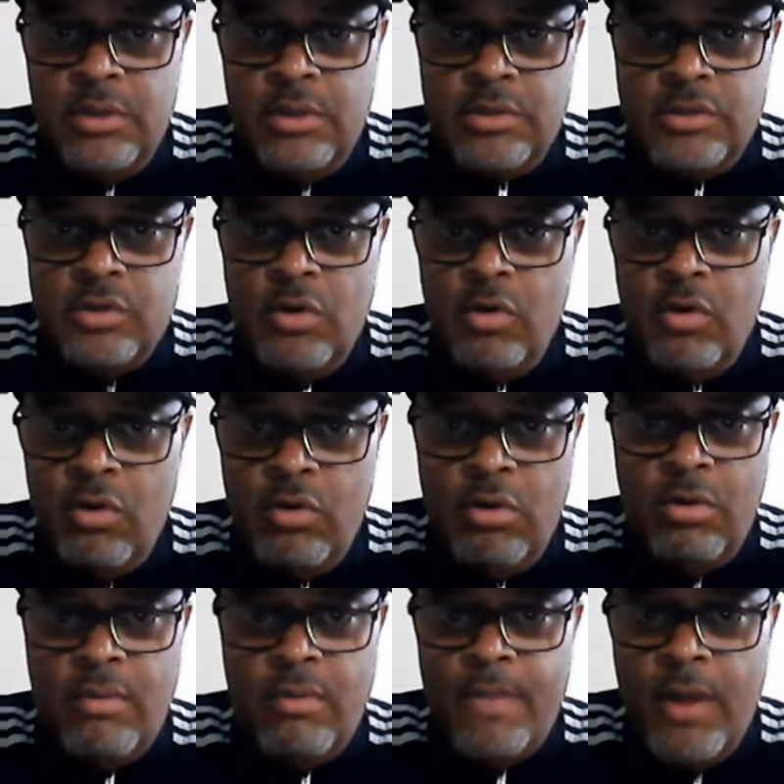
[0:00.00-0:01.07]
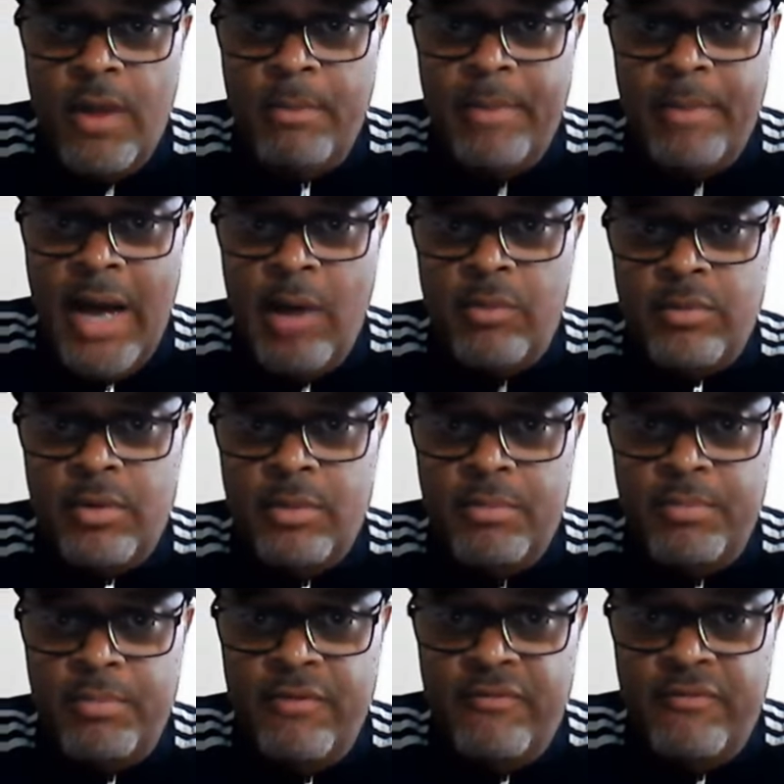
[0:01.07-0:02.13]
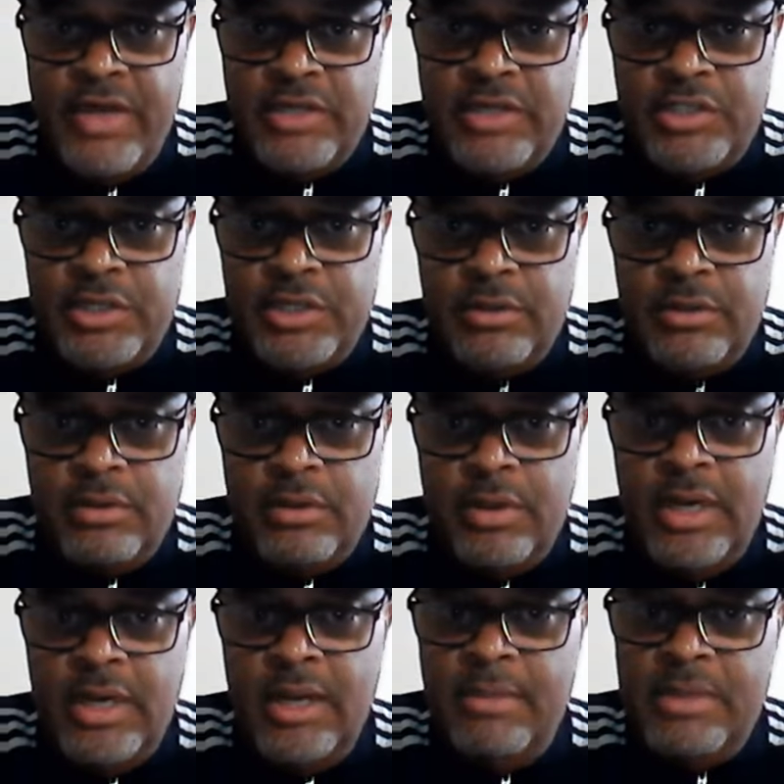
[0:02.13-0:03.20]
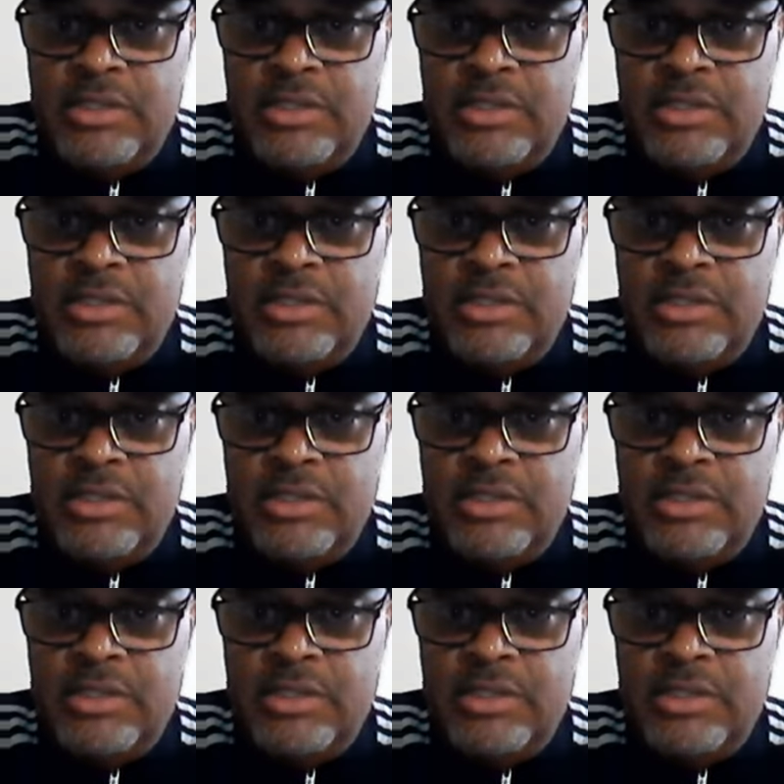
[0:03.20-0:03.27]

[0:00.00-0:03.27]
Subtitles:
It's all about prevention. And let me